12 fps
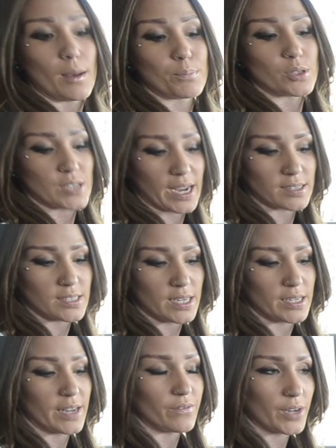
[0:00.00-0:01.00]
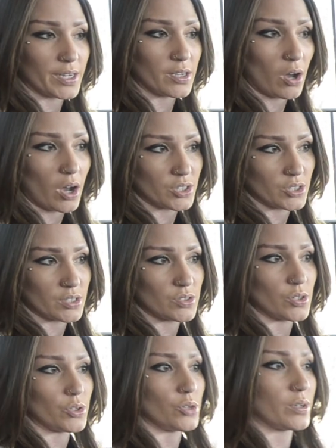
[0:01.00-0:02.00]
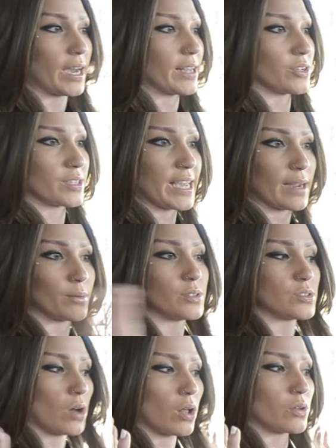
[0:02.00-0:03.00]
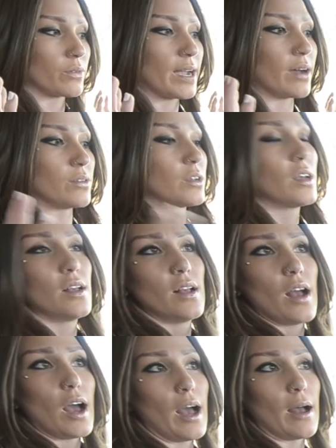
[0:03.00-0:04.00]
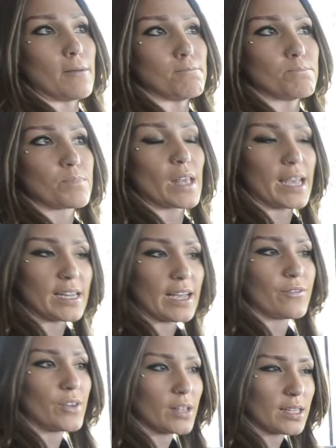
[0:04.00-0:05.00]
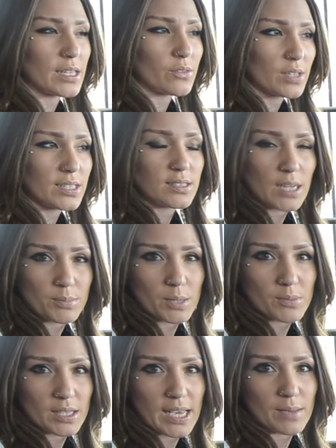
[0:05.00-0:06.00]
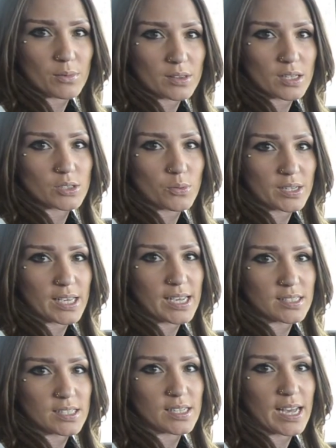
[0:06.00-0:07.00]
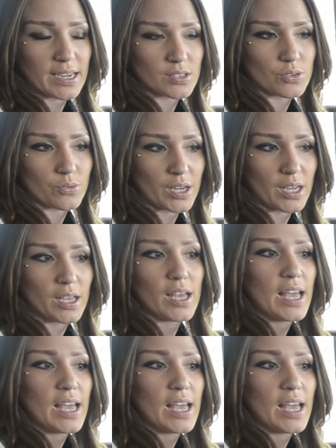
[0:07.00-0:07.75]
protected and very cautious. So you got your cameras all around. And I feel like they really stepped up the game with the 2018 X3